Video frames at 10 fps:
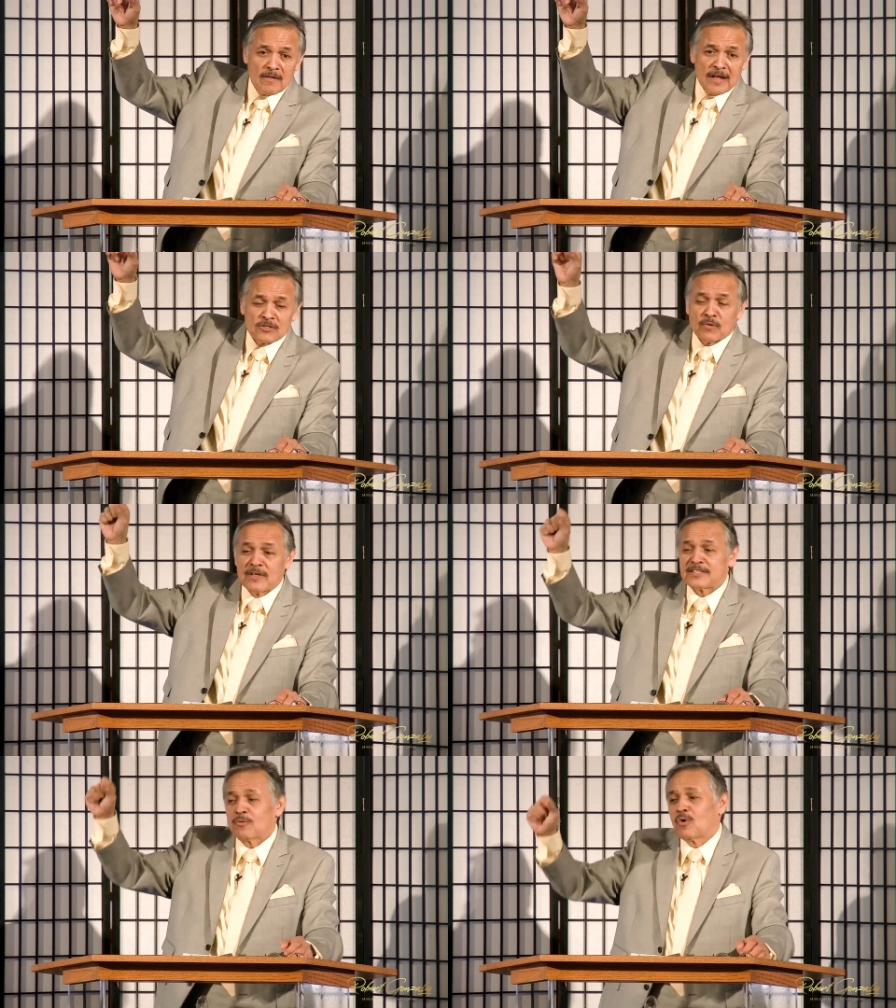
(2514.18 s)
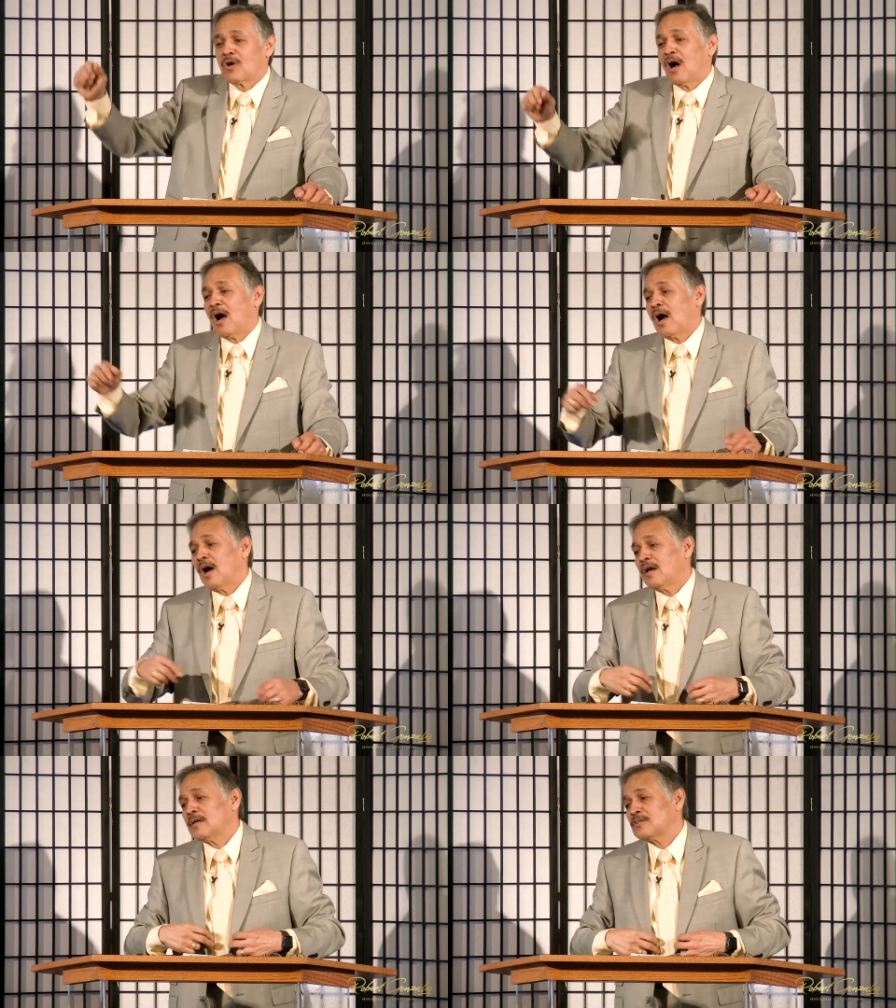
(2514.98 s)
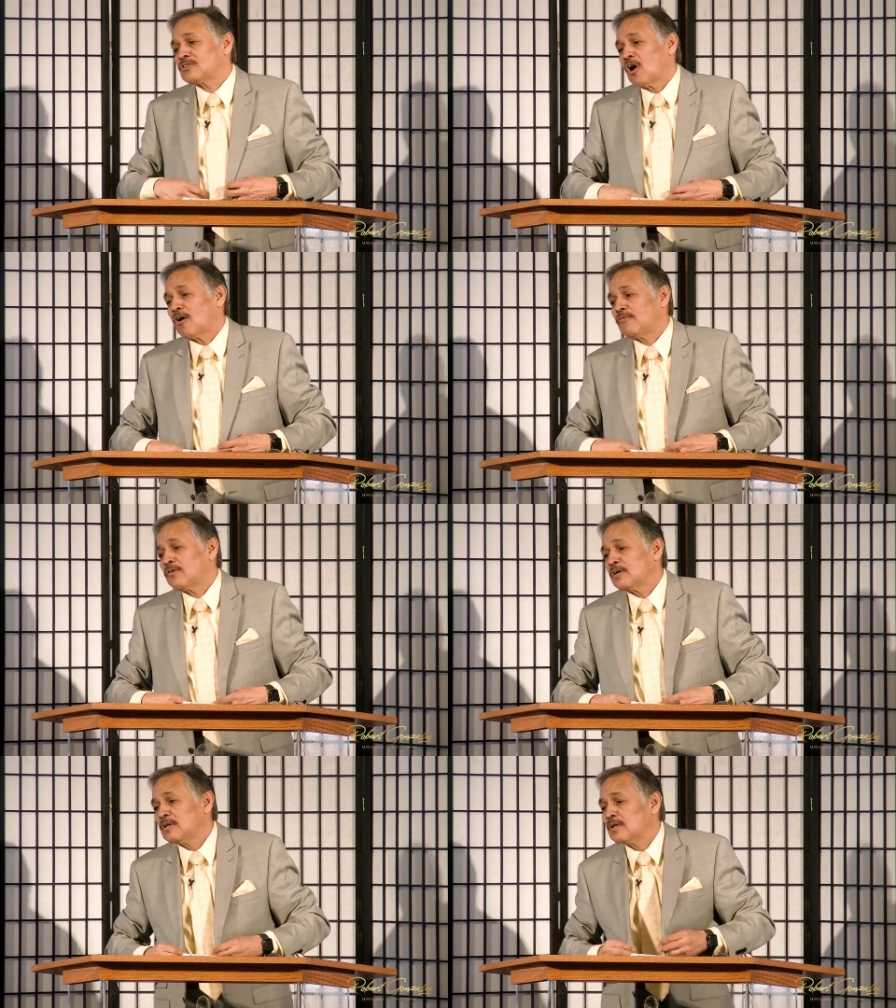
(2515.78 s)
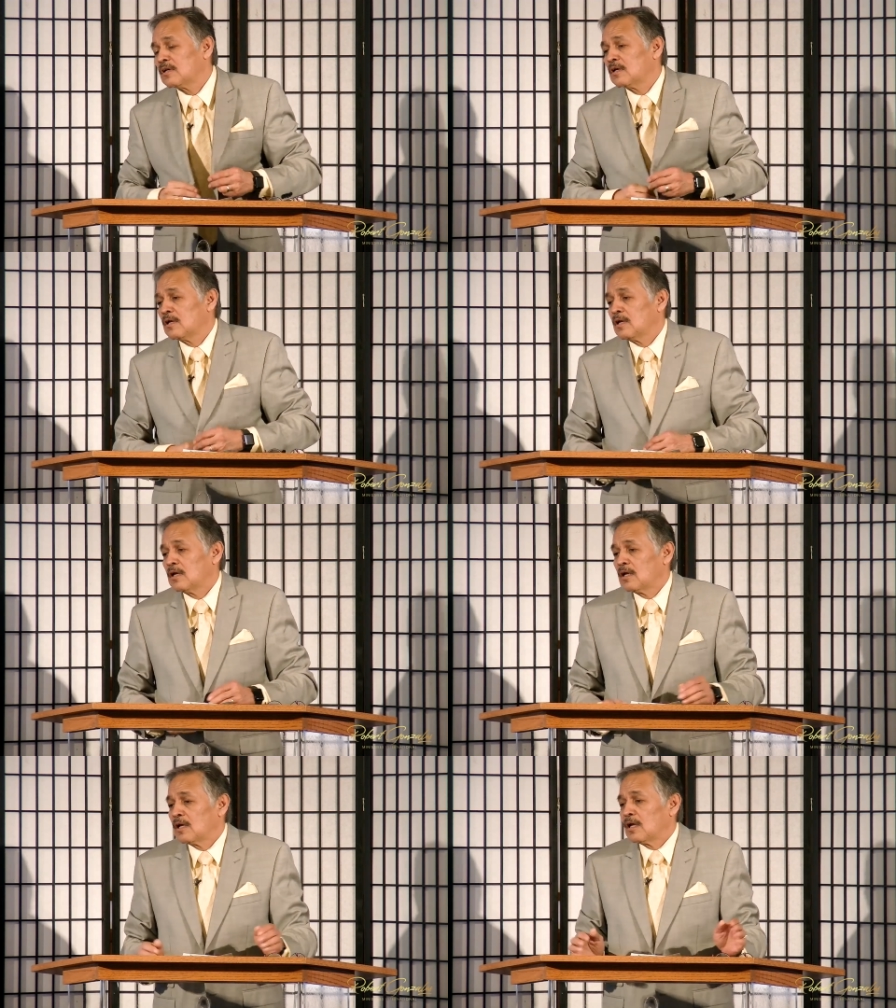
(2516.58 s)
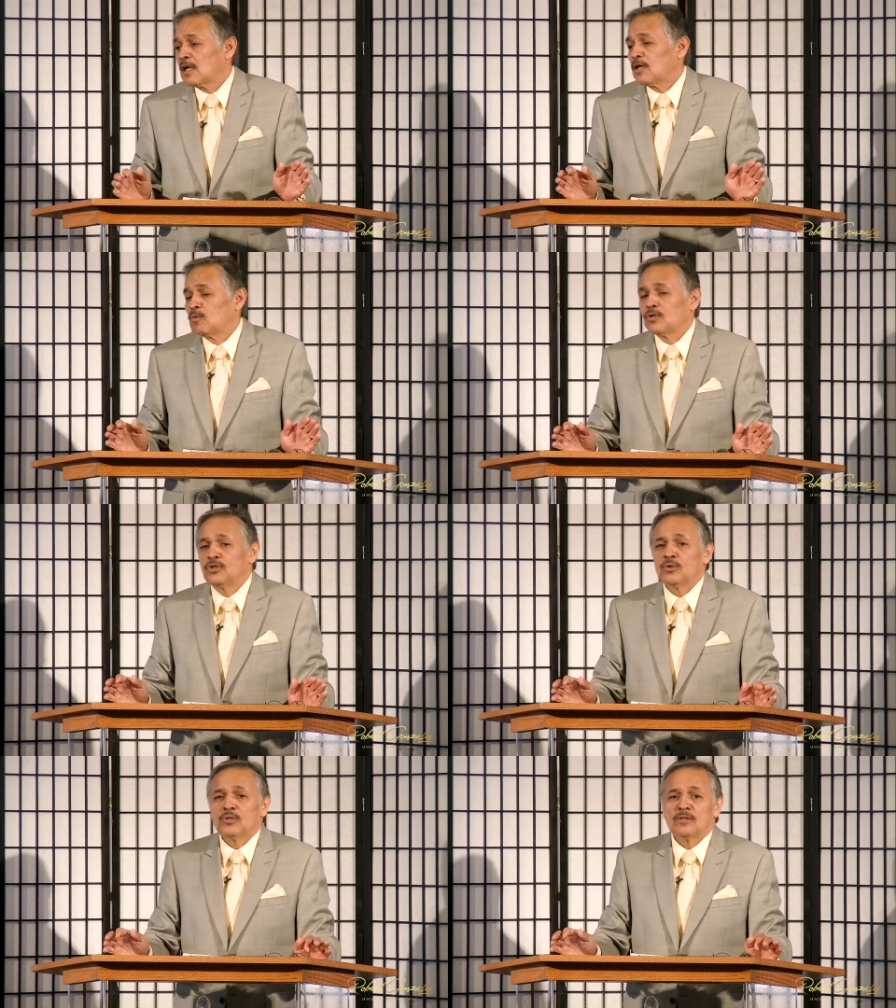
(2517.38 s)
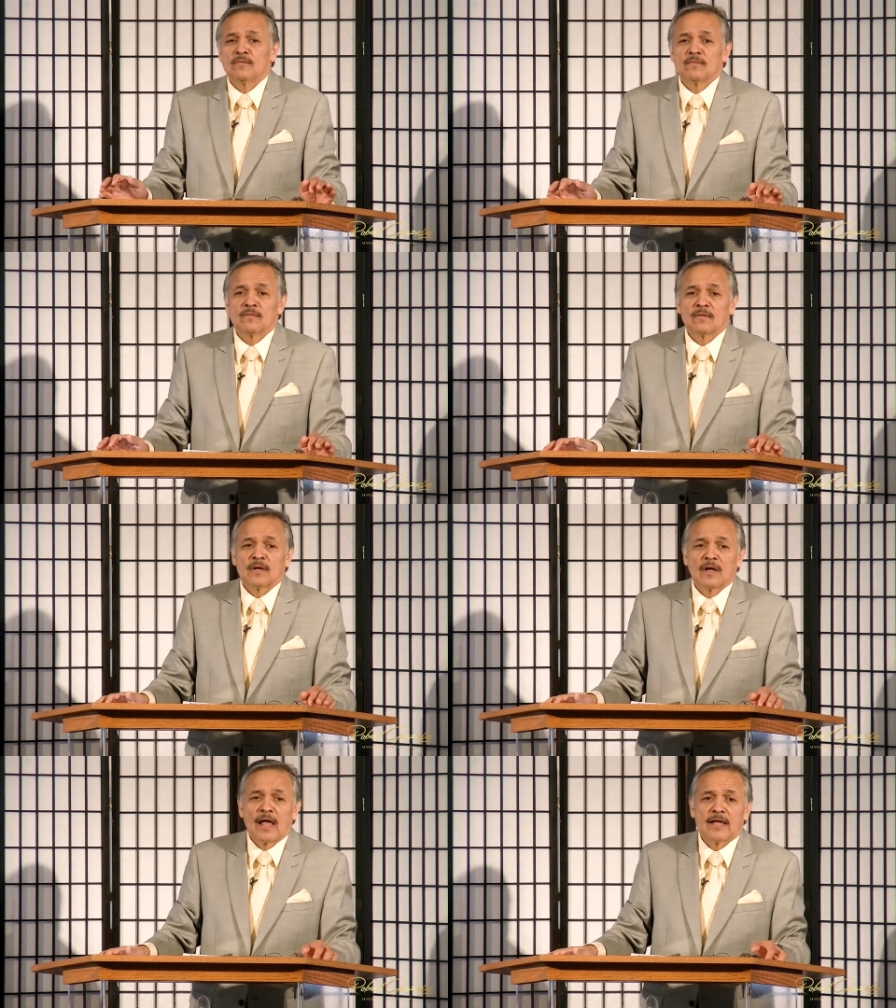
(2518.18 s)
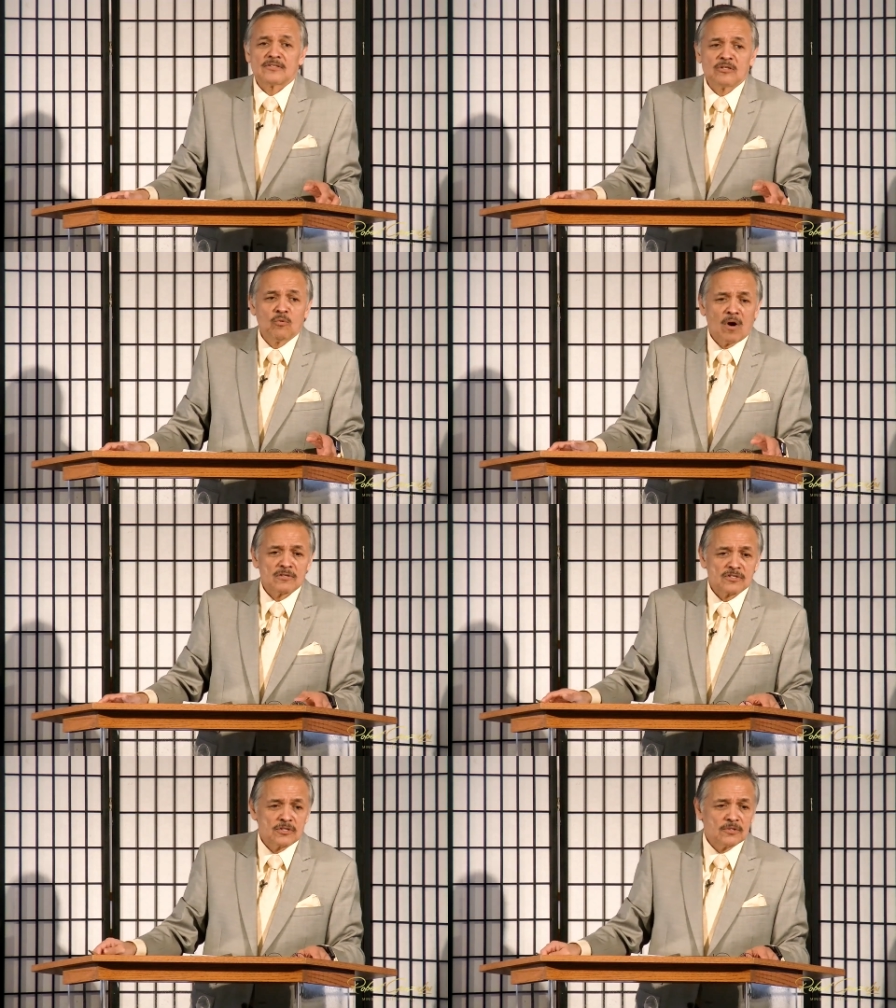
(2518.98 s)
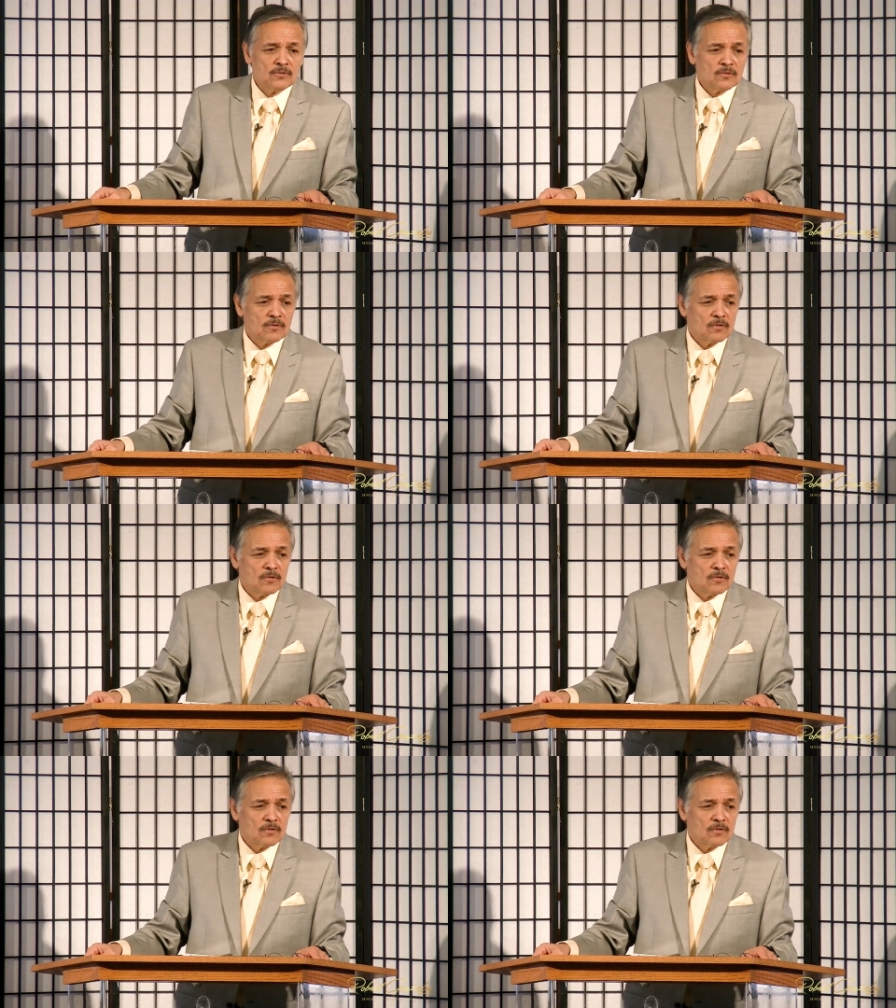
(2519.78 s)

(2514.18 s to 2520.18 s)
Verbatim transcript: That's why they say, well, God is sovereign. He will do it as he wants to.